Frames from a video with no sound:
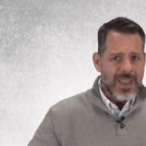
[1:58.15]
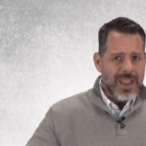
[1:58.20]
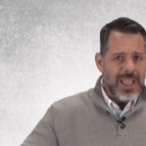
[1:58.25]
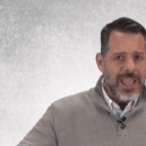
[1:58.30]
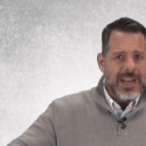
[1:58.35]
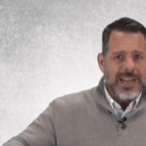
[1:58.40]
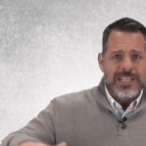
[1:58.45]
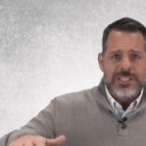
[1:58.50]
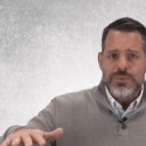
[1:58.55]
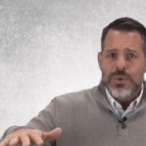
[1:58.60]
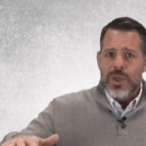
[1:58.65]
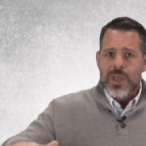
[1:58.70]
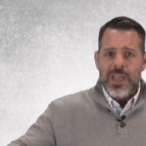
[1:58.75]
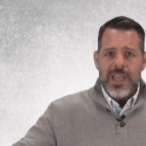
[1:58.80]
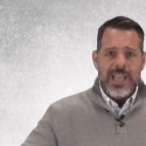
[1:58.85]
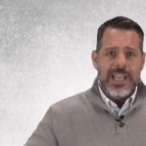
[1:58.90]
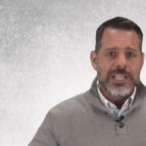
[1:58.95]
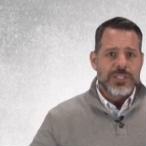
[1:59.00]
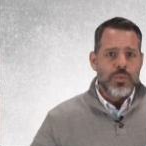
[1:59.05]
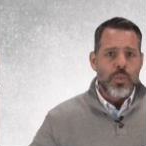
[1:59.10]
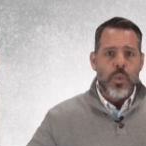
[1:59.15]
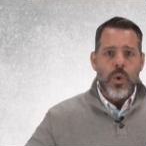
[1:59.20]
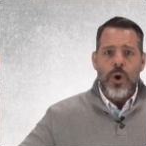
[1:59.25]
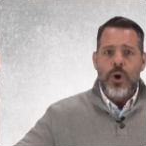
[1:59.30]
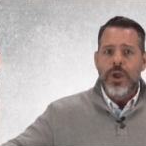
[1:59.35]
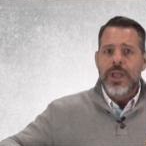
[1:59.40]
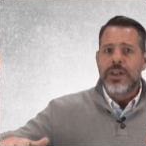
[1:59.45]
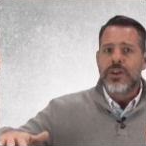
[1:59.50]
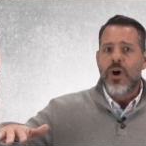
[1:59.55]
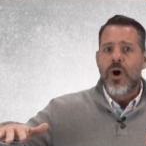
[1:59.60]
And he's
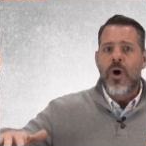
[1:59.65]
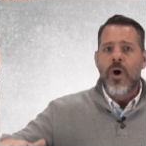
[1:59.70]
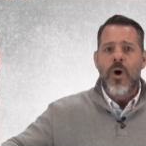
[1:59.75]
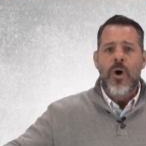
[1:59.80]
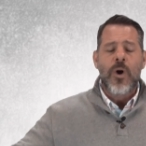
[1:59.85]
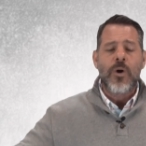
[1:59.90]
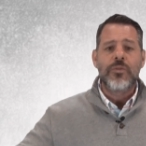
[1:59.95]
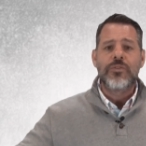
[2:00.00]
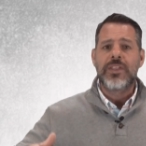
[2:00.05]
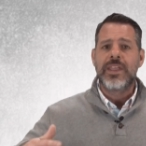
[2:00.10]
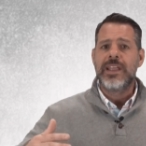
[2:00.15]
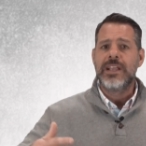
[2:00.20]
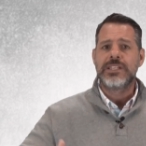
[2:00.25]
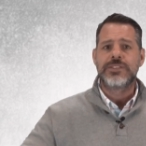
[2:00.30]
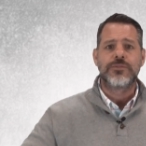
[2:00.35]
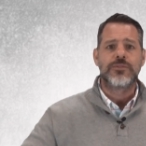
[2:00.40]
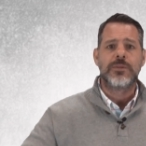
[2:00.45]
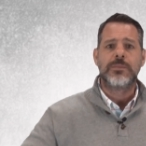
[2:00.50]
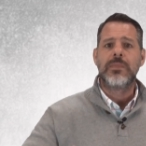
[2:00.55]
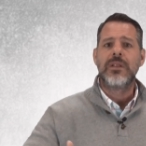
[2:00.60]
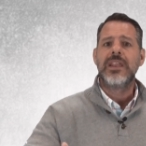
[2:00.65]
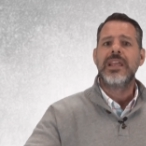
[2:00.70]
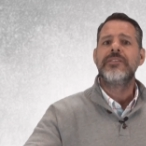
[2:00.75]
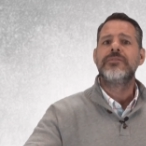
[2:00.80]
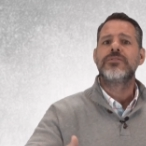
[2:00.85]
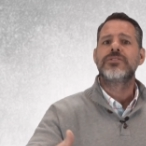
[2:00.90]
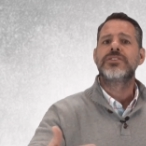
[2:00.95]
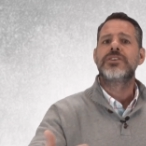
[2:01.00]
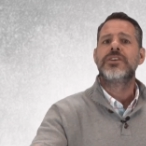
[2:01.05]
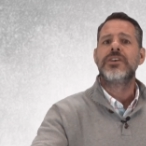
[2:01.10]
working all things for the
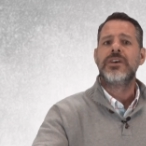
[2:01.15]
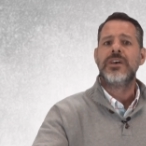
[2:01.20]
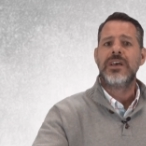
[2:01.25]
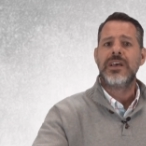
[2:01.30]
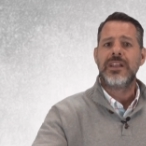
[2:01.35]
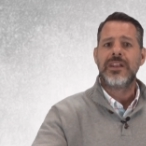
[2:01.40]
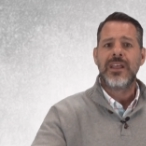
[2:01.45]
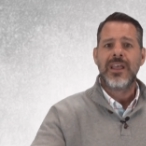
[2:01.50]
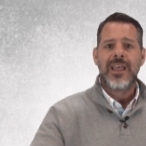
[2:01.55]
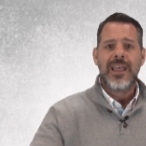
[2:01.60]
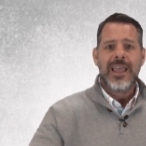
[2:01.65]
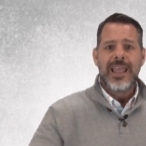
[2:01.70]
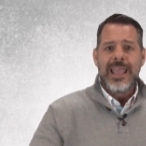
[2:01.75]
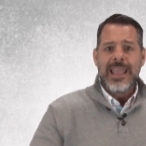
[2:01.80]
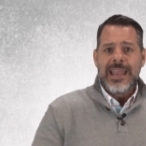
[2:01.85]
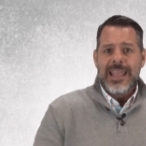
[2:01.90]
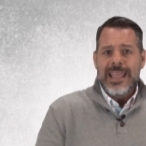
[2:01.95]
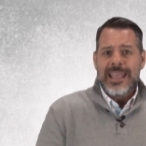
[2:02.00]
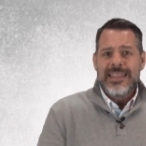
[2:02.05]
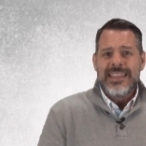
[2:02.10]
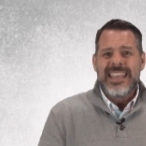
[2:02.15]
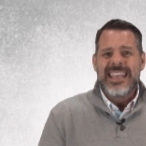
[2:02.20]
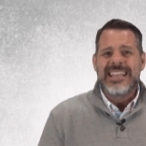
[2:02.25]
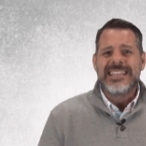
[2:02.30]
believer's good in the